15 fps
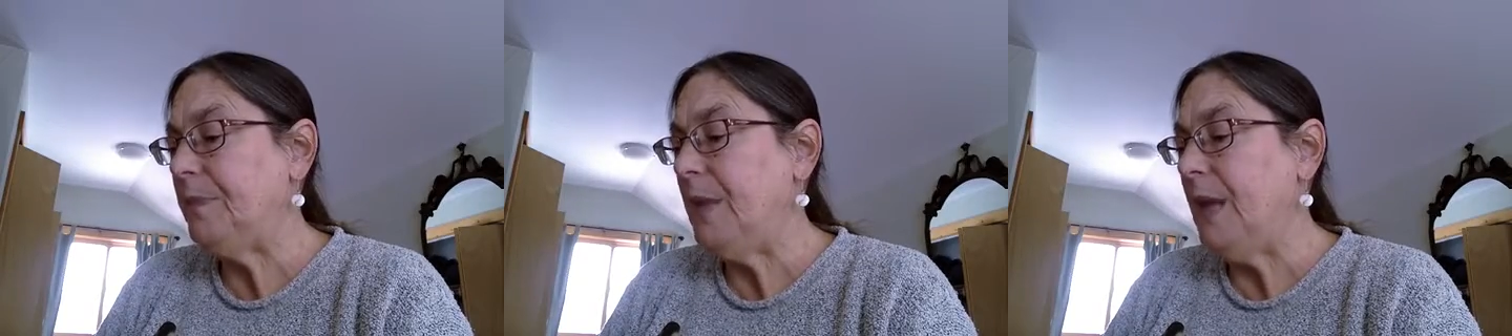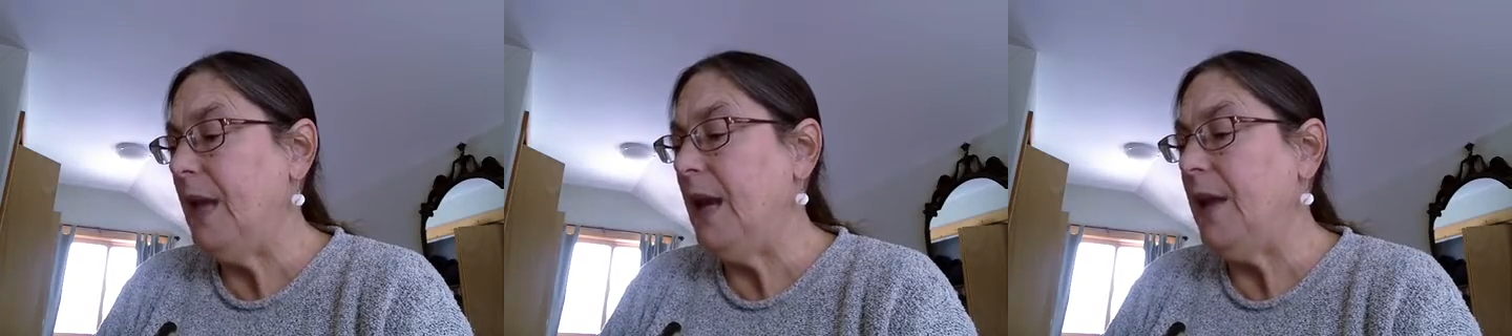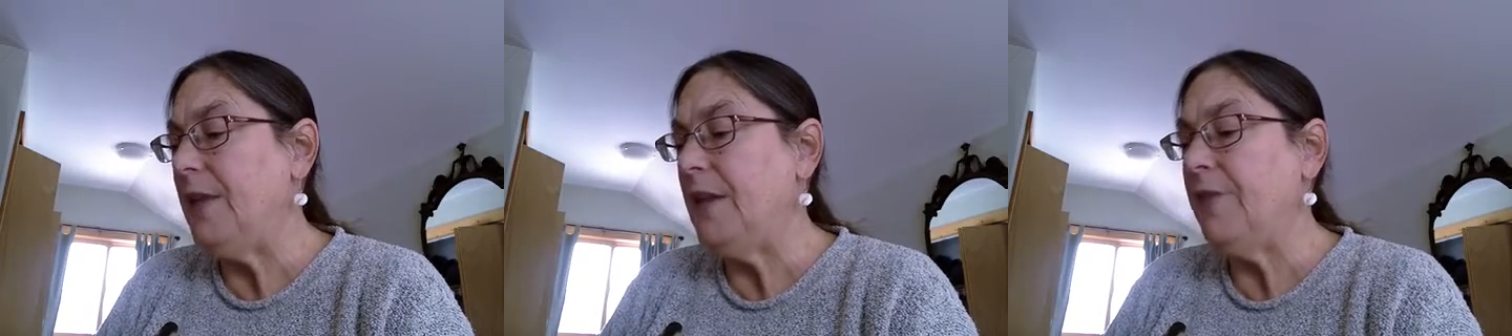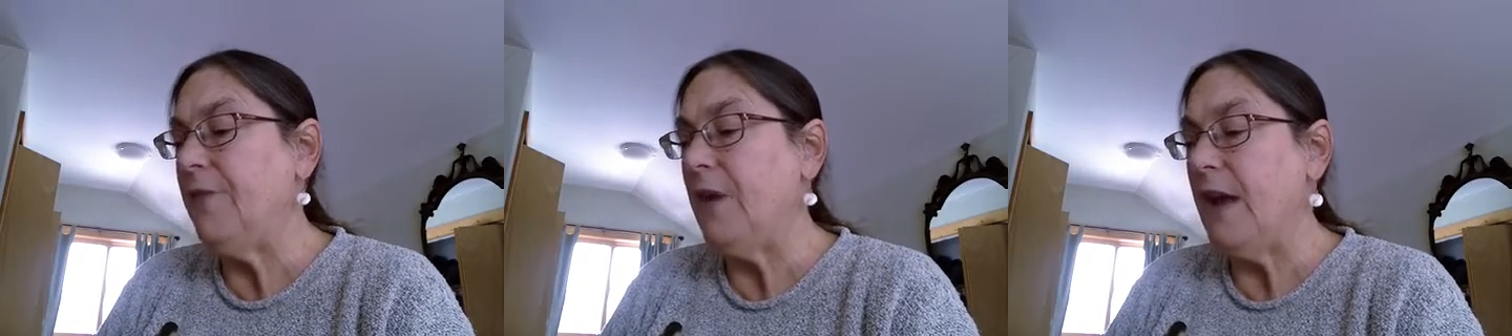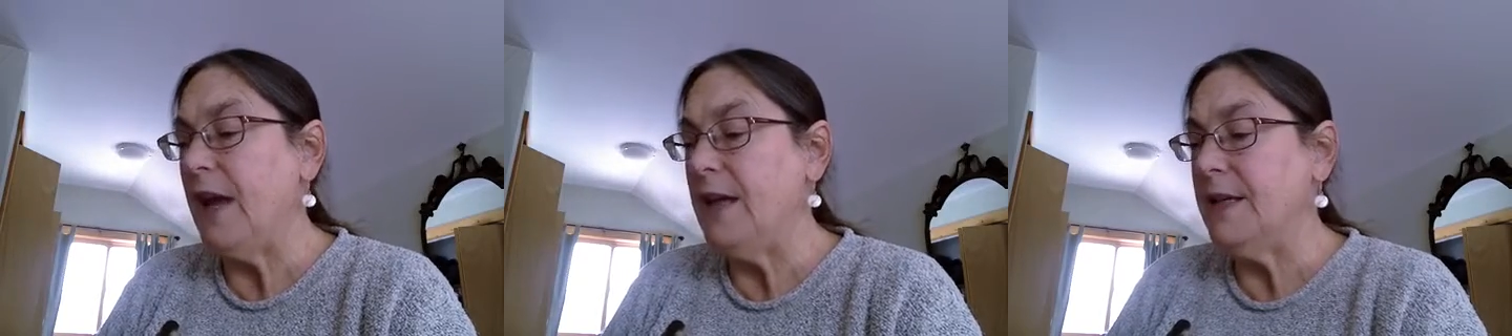I think
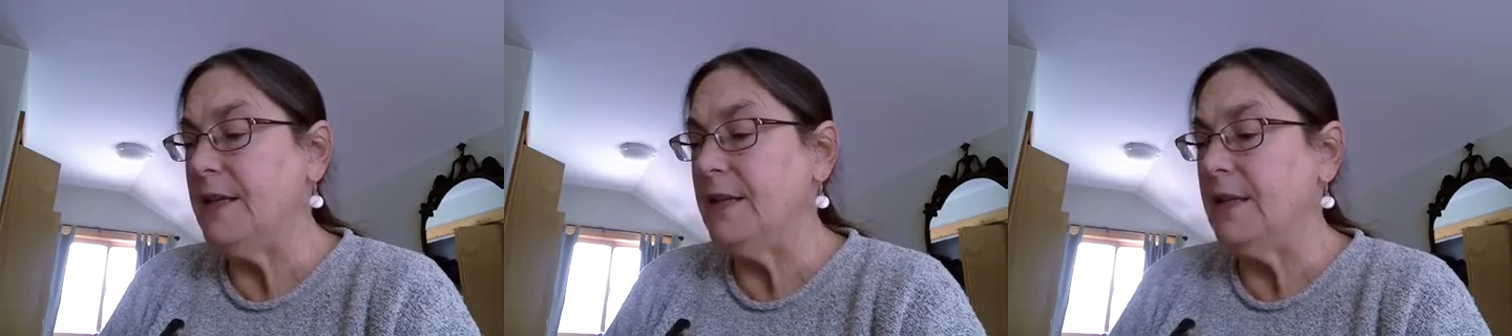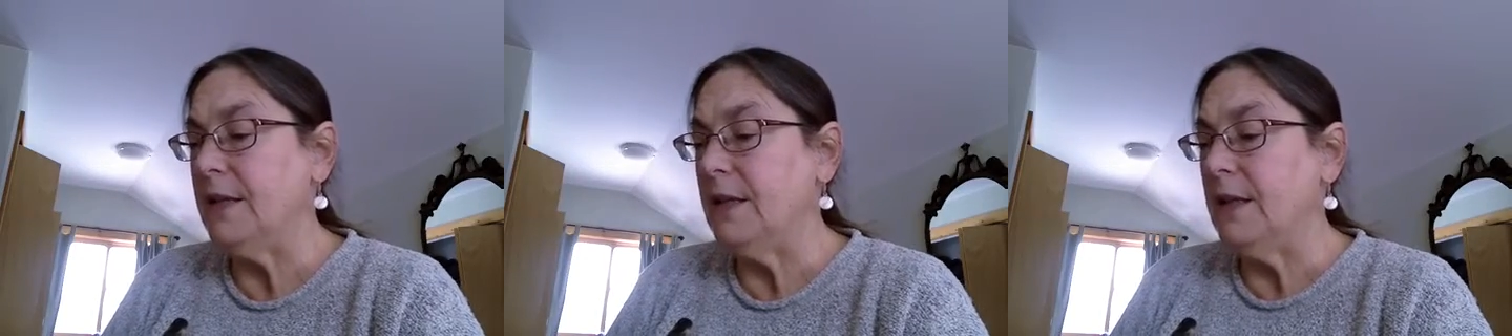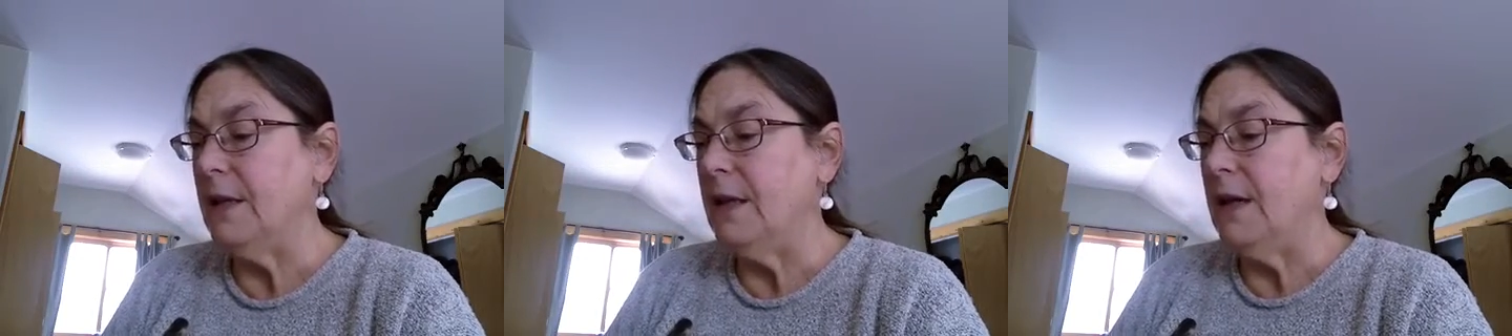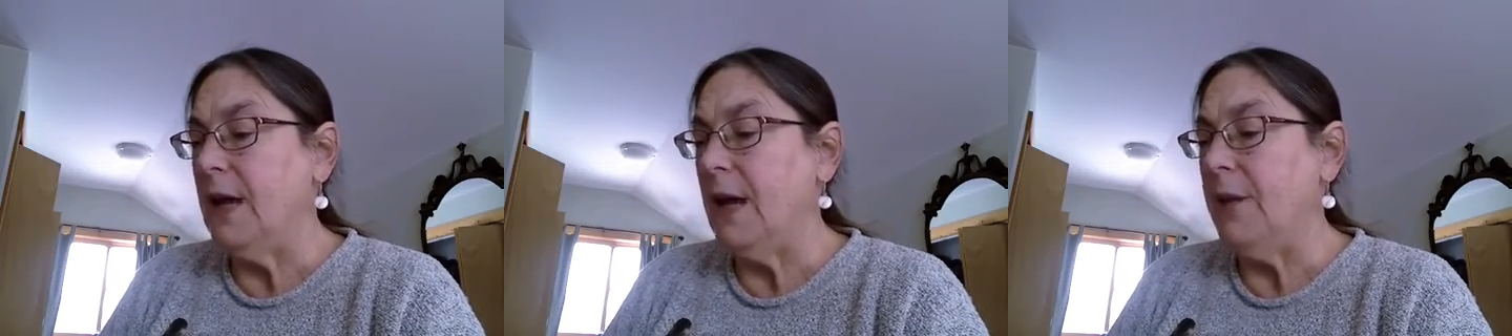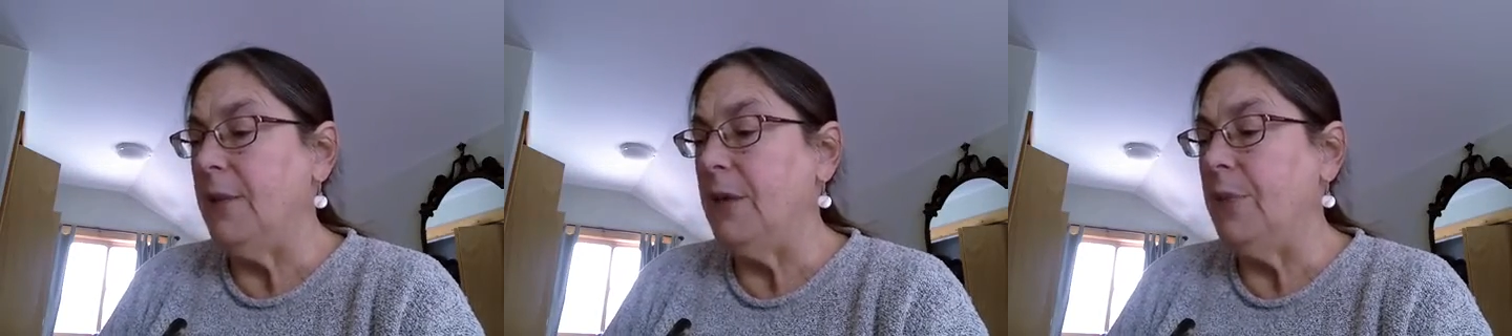for S,
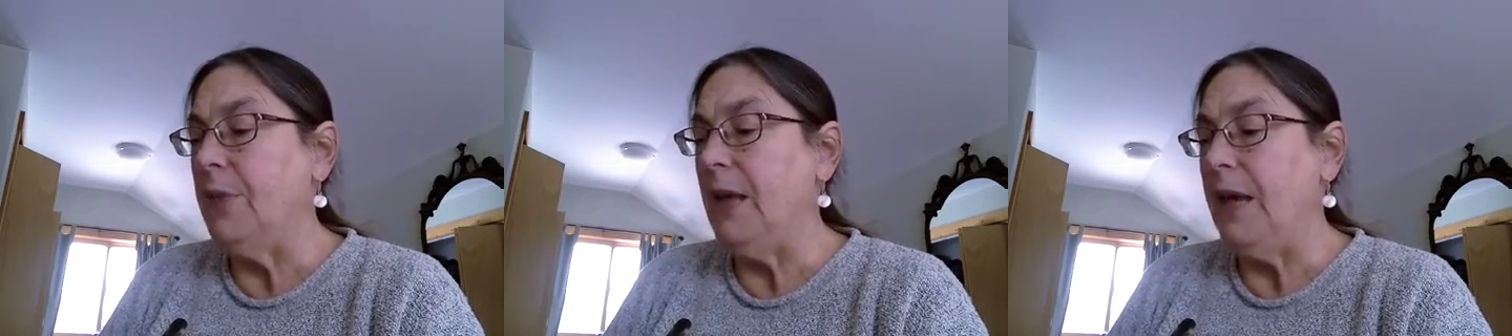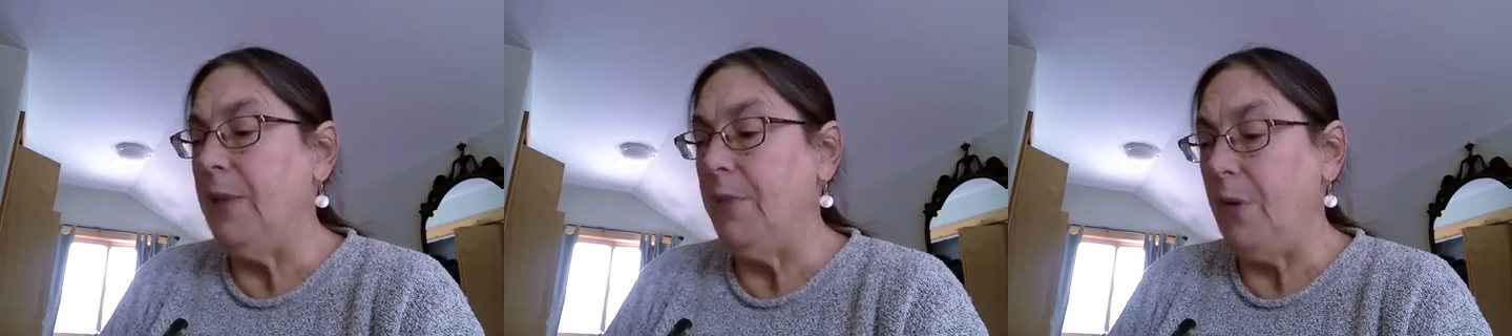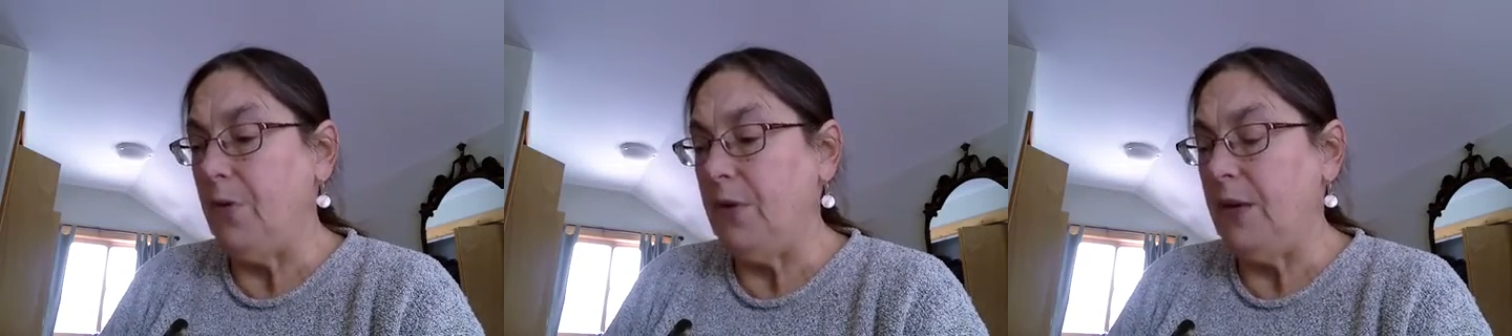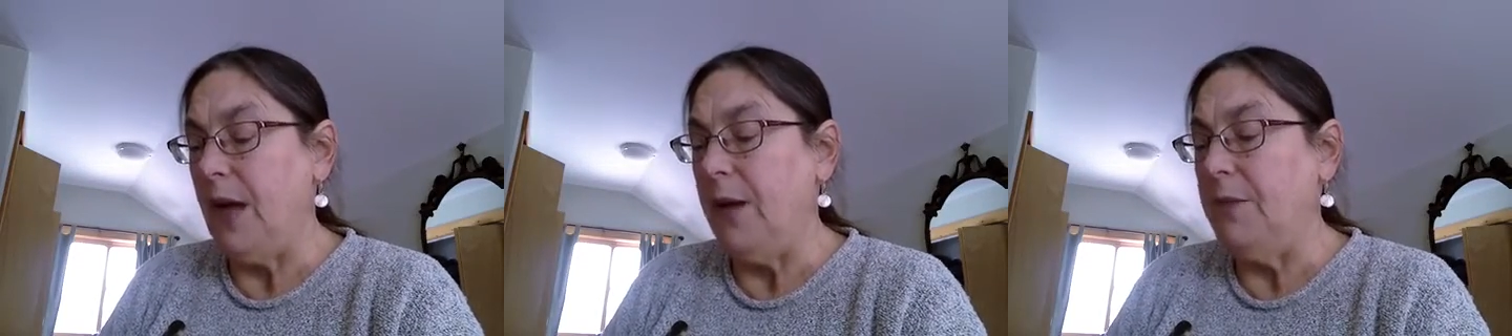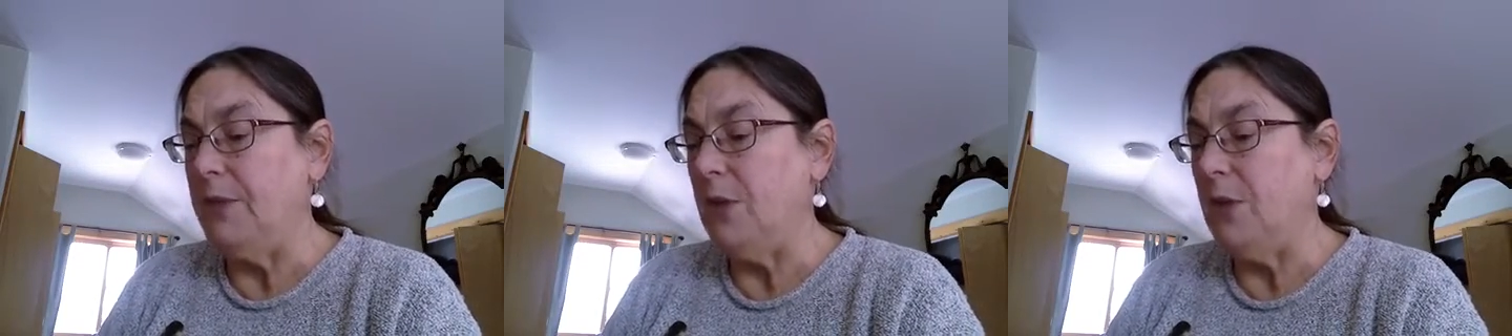I'm going to play it both times.